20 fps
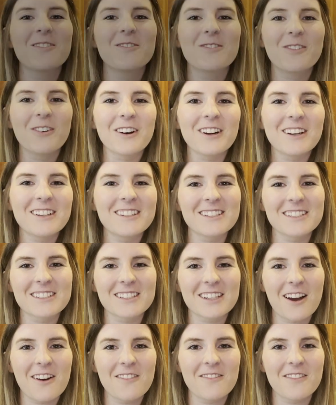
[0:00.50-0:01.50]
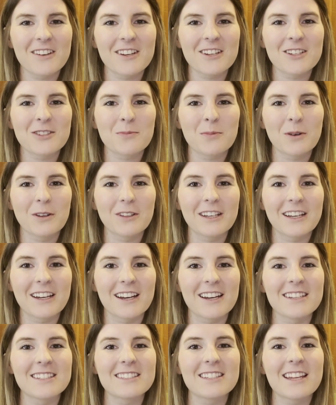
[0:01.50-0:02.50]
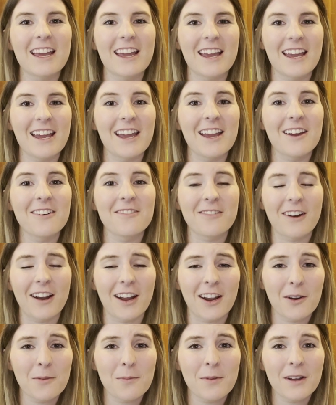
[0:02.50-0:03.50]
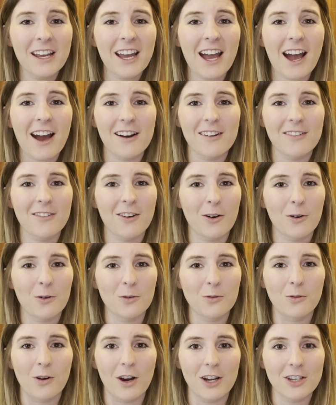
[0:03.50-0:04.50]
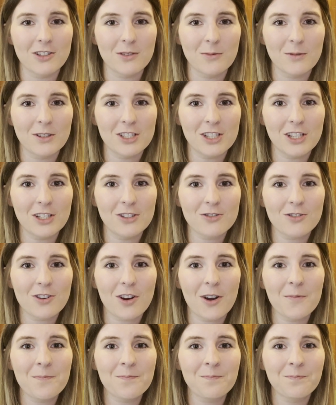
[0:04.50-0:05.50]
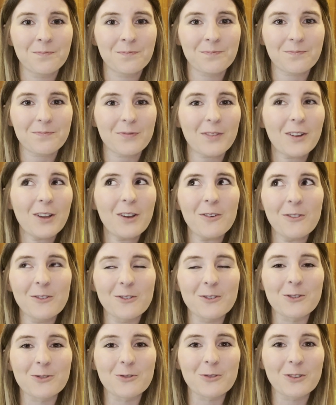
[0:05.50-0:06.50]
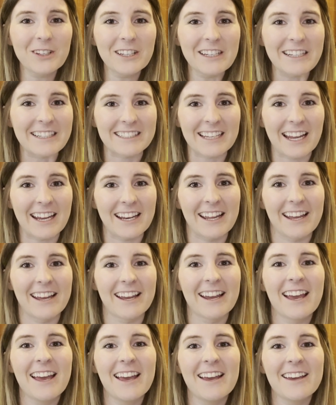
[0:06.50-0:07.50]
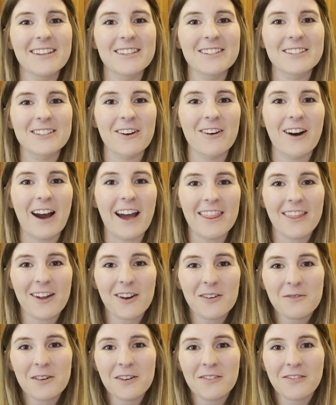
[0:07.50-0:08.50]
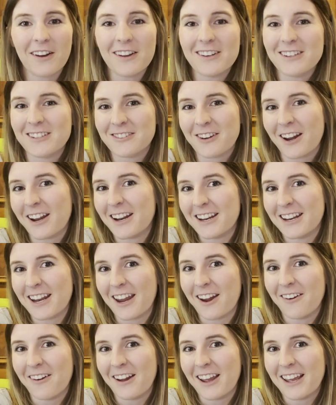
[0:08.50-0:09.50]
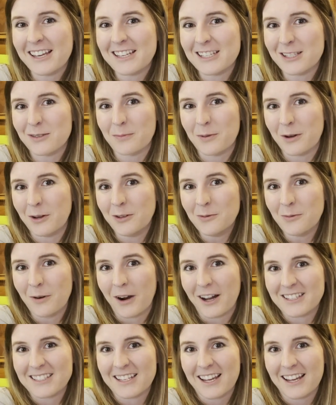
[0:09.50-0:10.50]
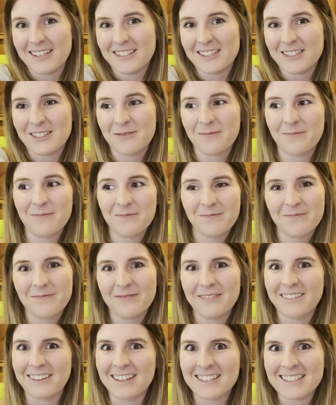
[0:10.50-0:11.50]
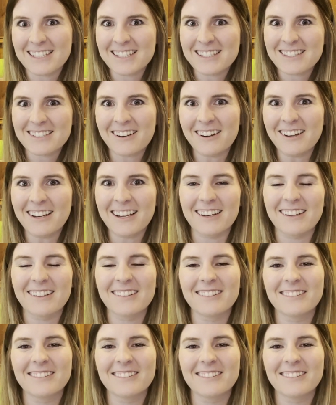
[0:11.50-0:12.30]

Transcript: Ford just got finished building us a fire pit out of our old washing machine drum, which was really exciting. So I thought it'd be fun to try to narrate his build process. Let's get started.